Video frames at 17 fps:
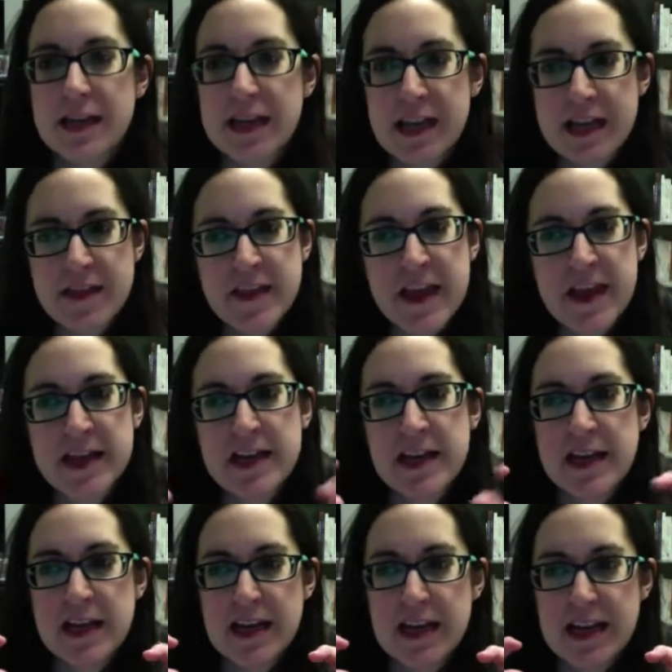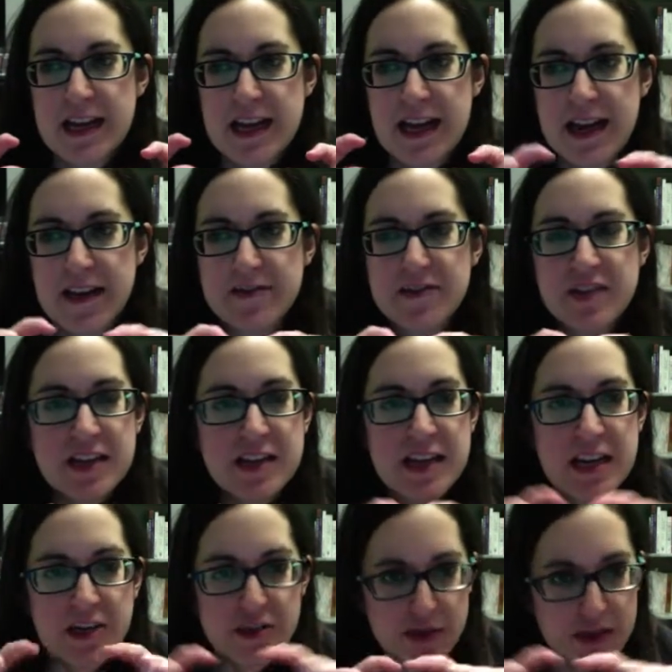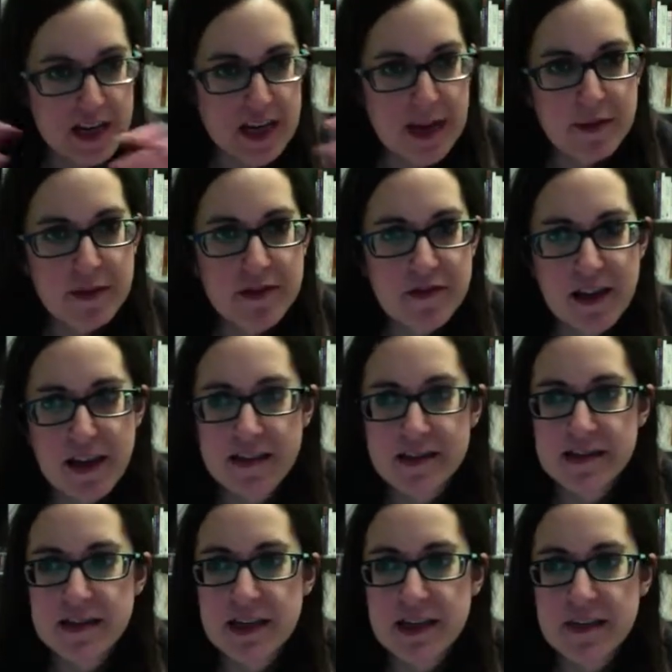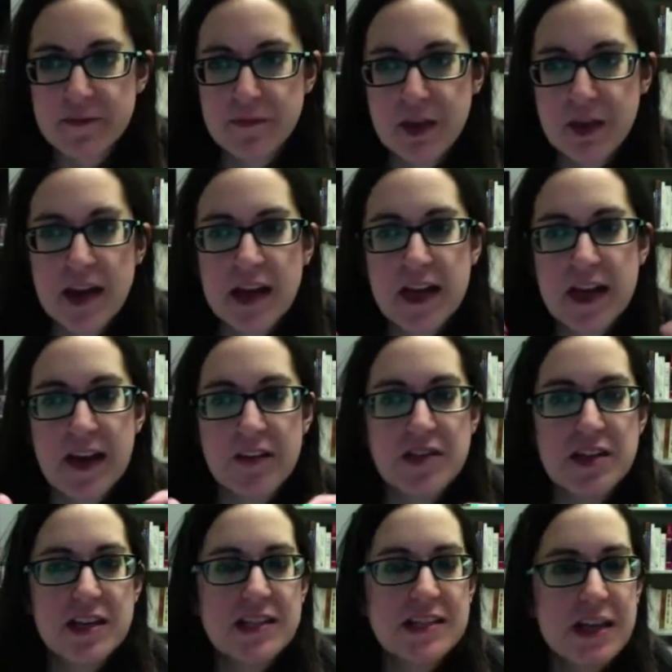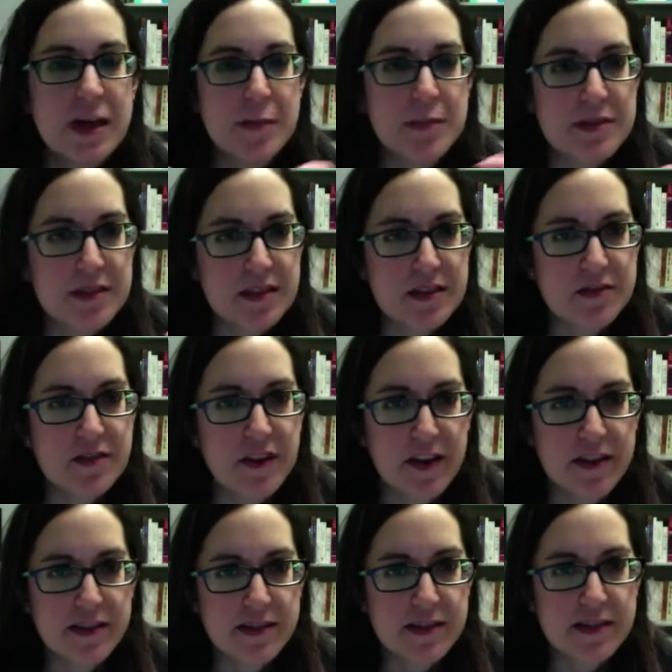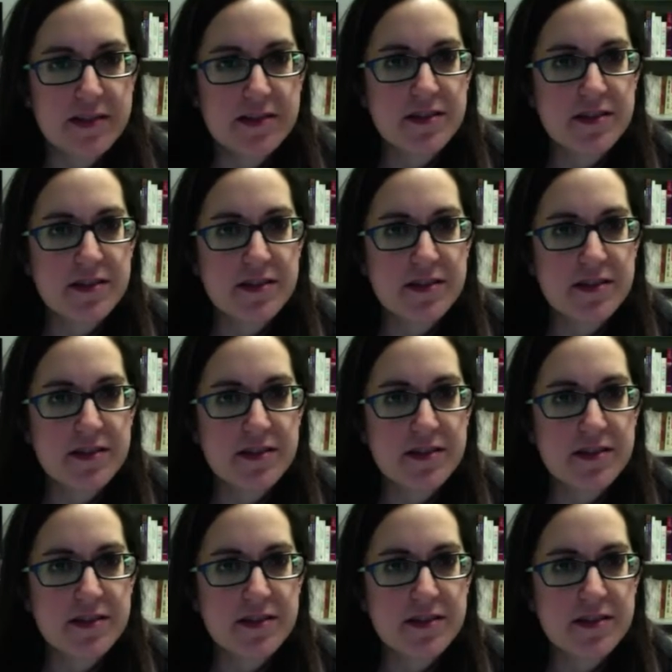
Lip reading: And then have the name of the fallacy, have the examples of the fallacy.